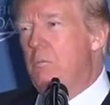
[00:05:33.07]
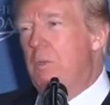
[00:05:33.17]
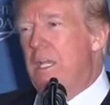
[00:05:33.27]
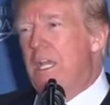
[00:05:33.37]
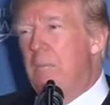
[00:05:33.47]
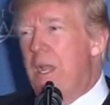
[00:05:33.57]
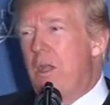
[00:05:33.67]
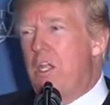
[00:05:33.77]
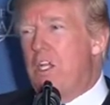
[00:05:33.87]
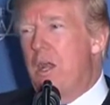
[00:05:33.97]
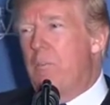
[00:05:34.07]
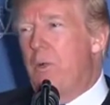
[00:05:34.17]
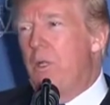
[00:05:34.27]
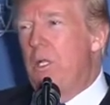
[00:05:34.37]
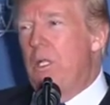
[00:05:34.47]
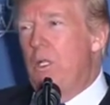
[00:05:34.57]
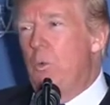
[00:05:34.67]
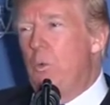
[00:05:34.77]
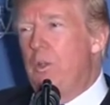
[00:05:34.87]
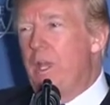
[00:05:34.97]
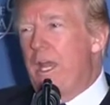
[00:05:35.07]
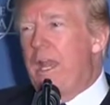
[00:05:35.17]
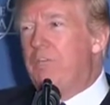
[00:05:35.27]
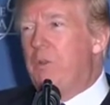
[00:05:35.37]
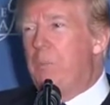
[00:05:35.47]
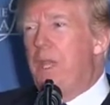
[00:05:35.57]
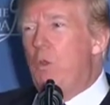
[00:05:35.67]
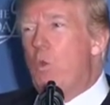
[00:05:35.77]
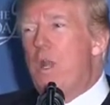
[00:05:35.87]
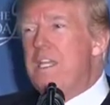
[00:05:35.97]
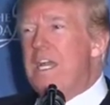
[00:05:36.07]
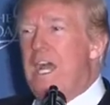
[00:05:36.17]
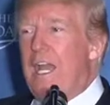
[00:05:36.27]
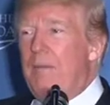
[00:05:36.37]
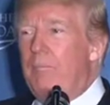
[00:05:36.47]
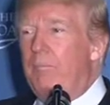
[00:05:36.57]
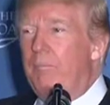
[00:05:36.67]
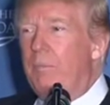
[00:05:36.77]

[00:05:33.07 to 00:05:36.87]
meaning a married couple will not have to pay one dime